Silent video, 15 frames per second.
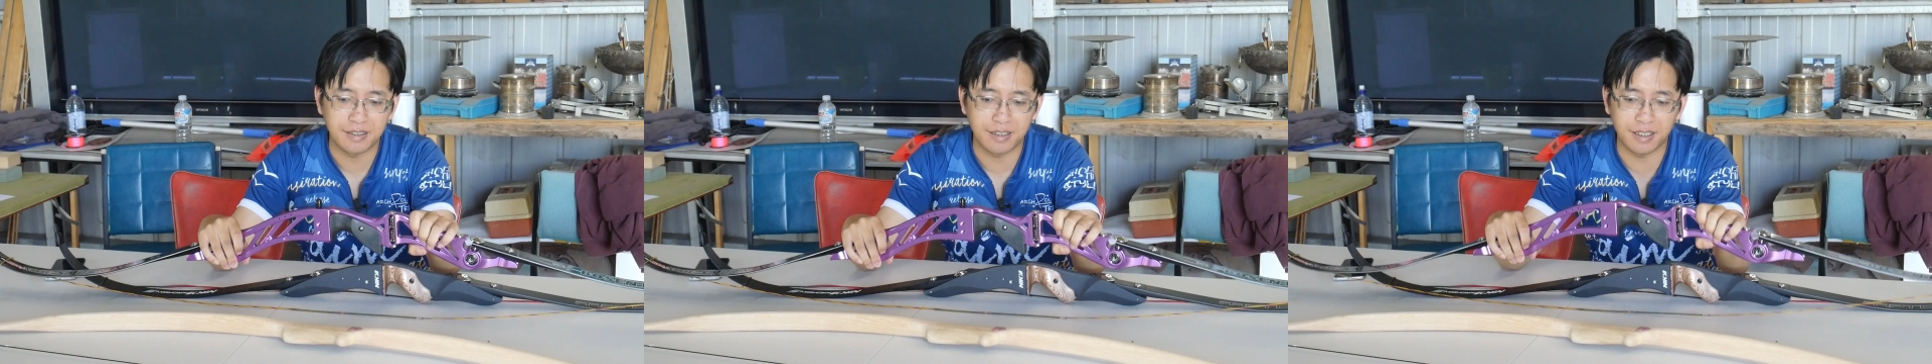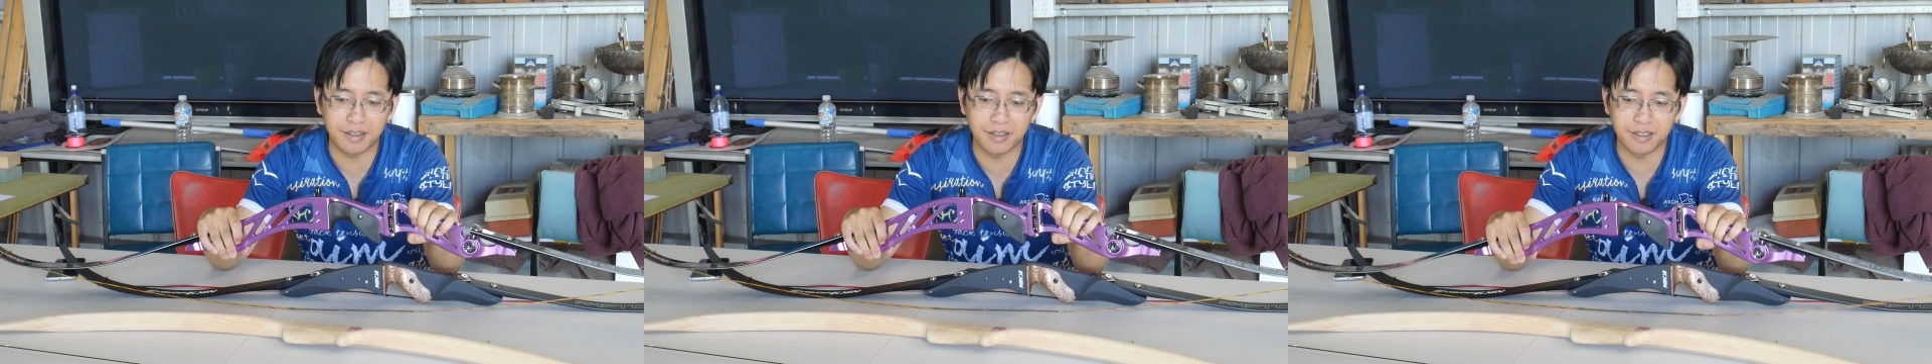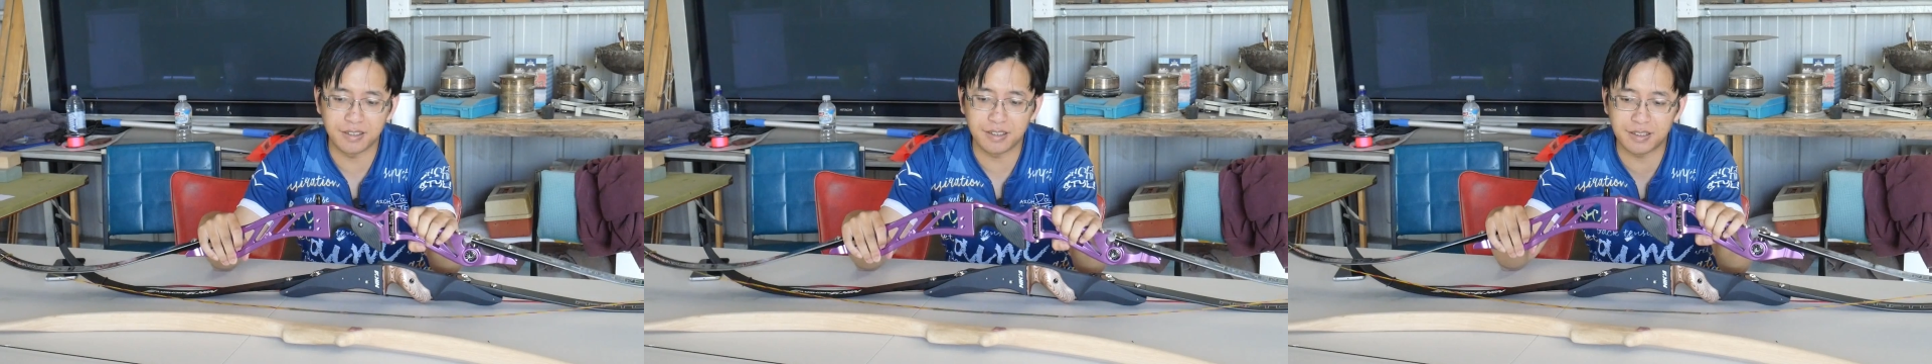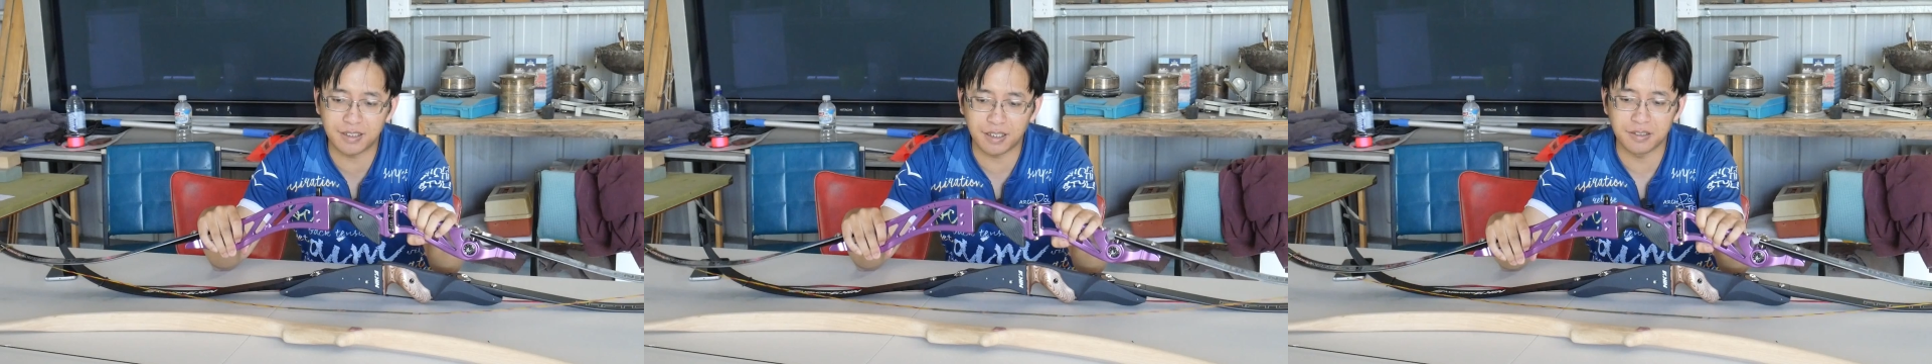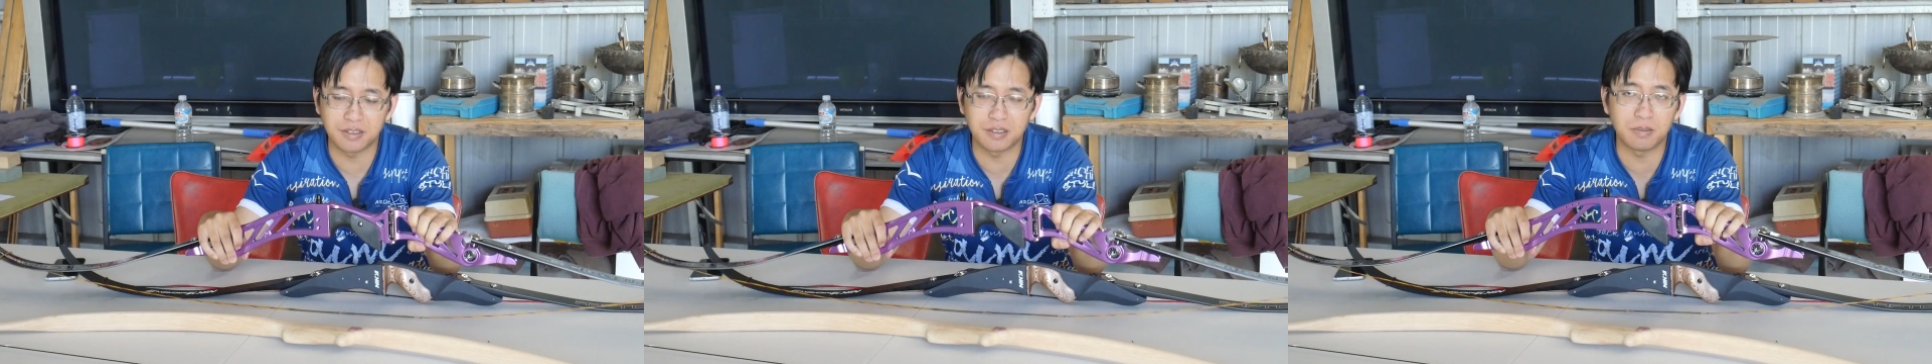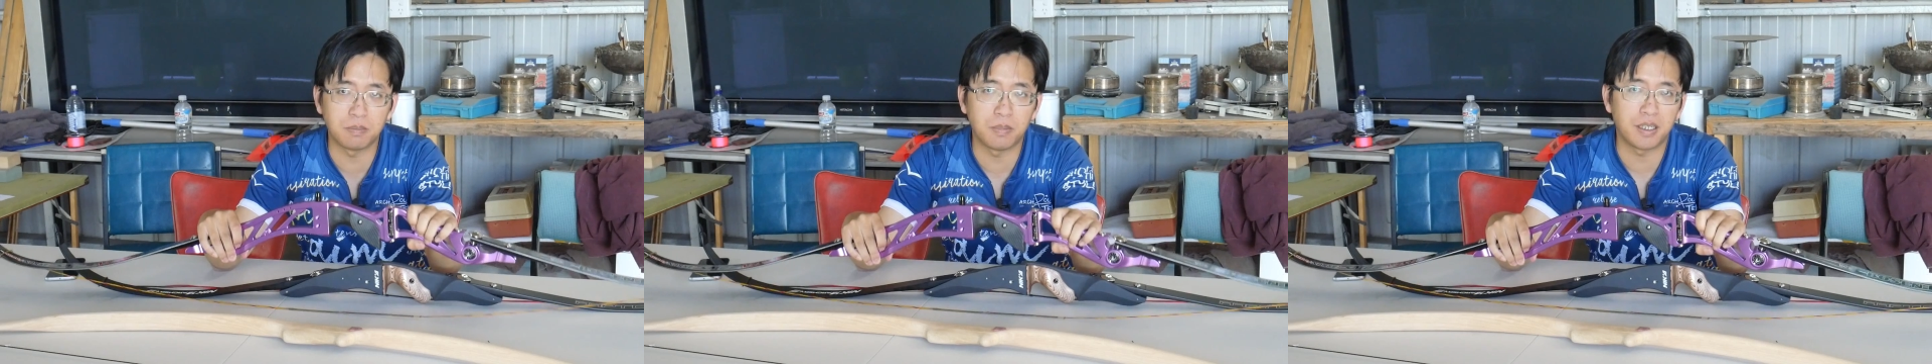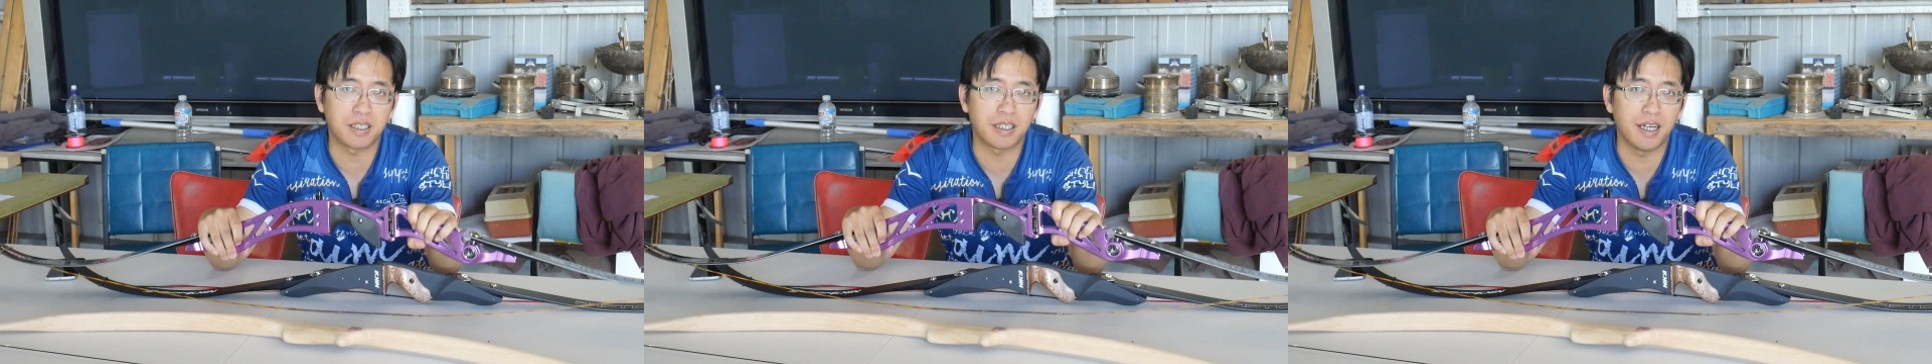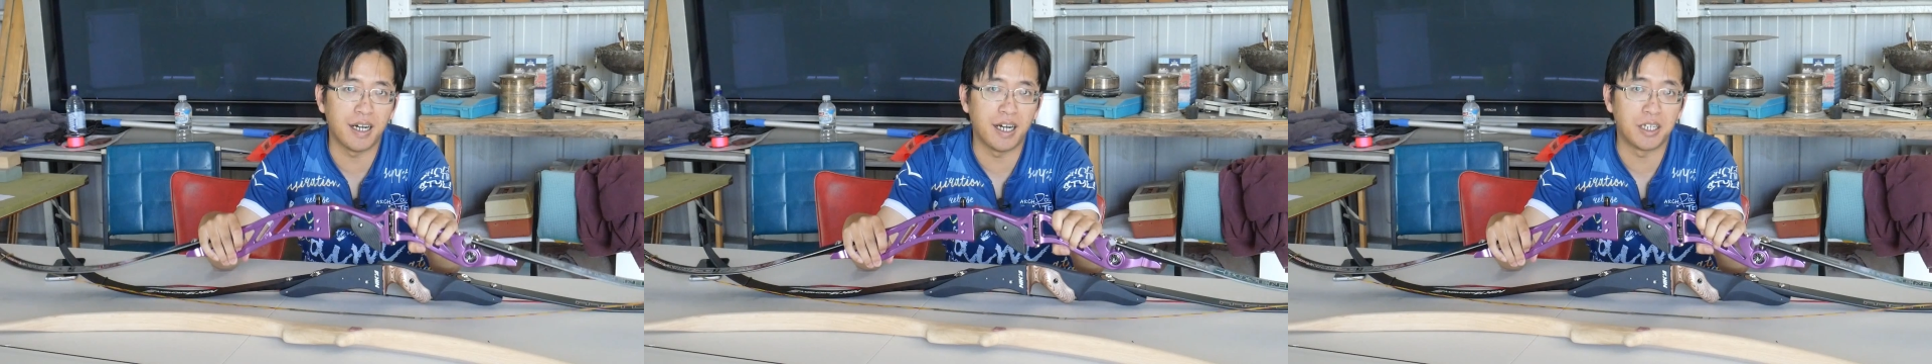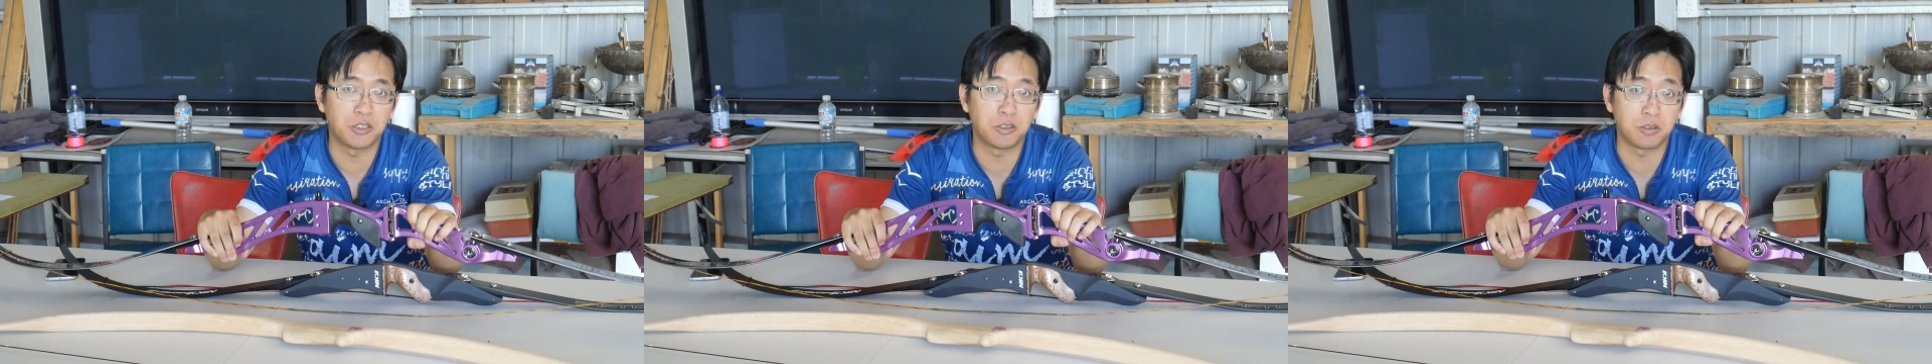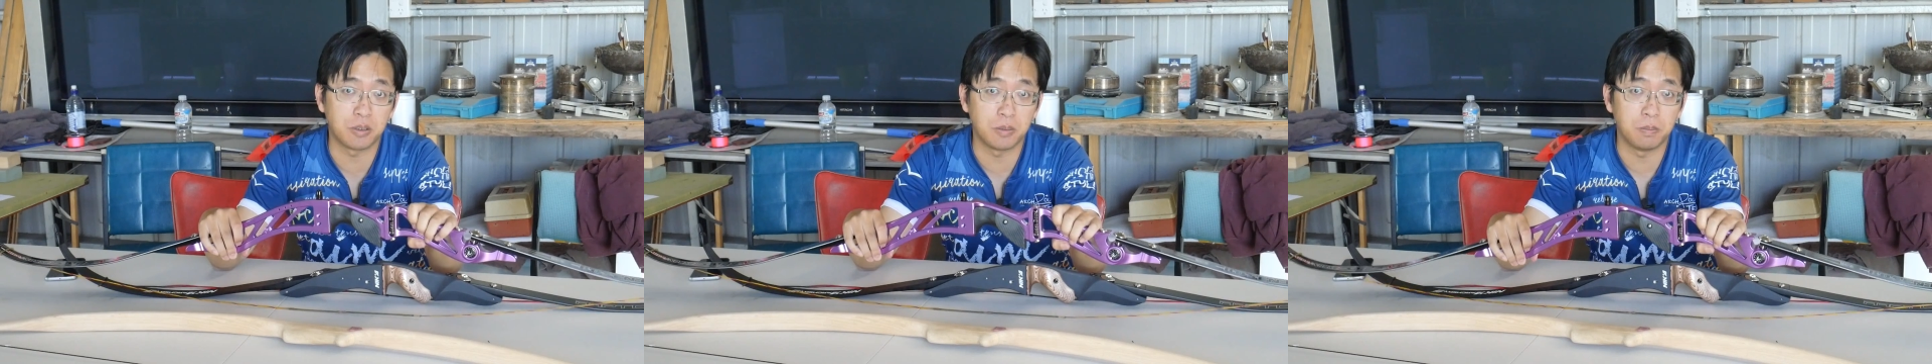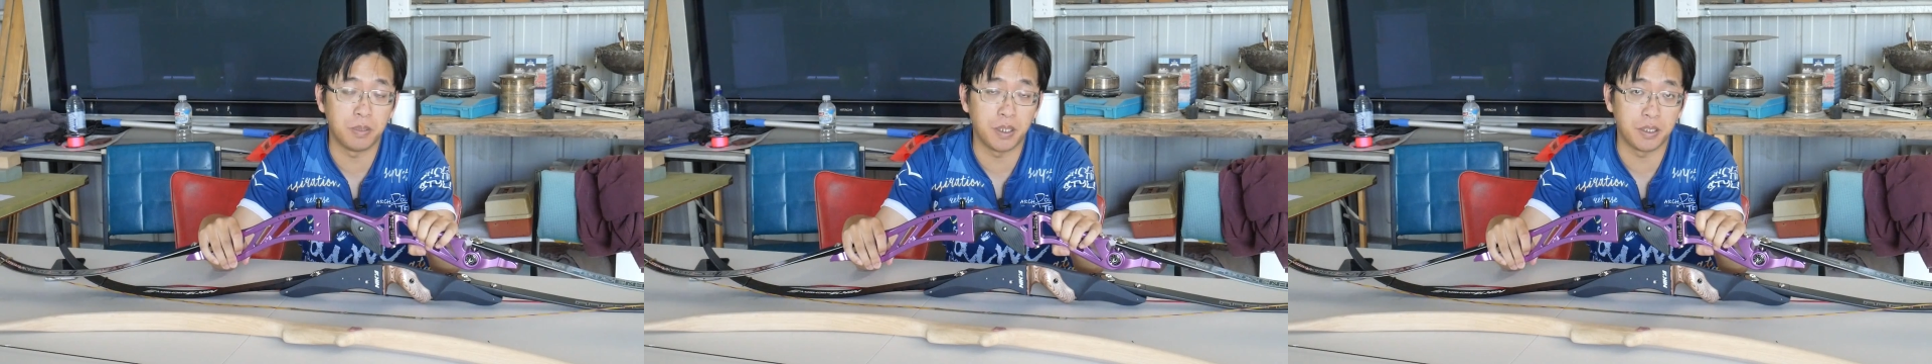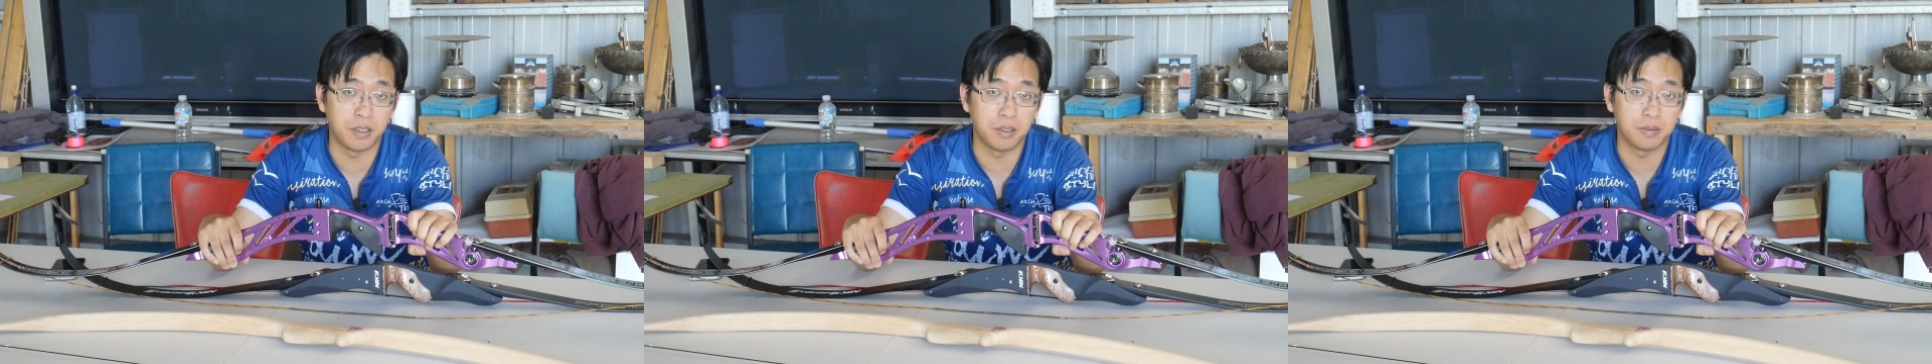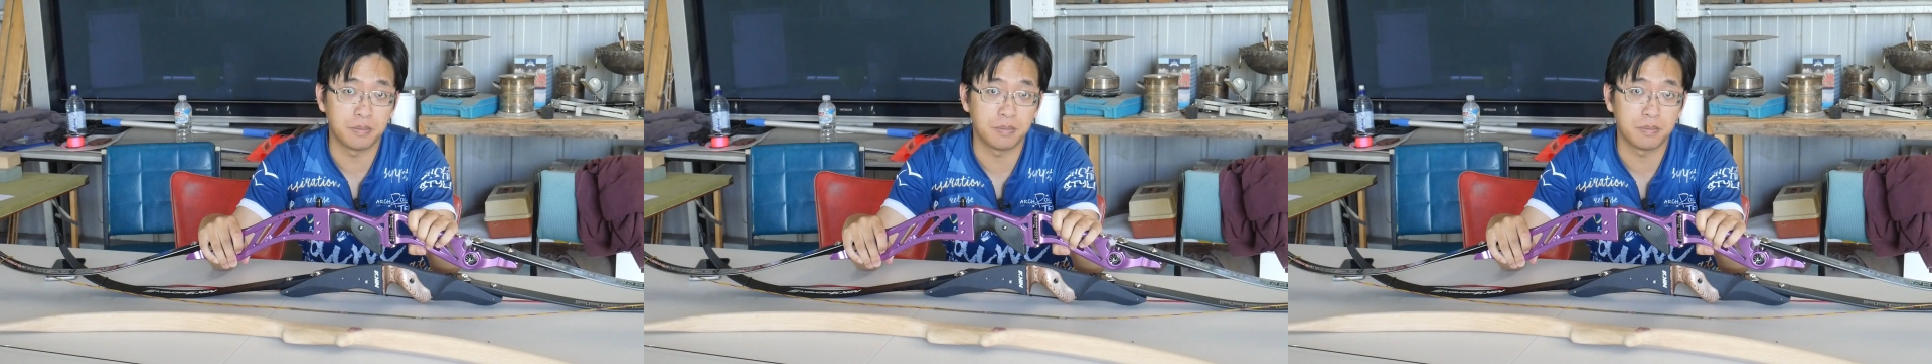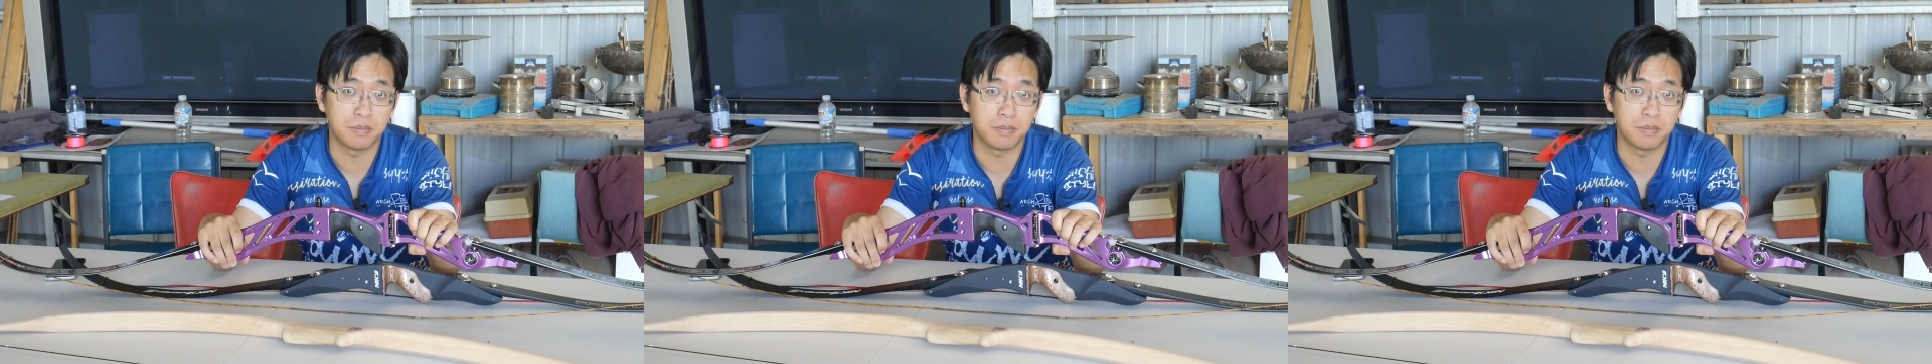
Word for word: that this doesn't make archery better?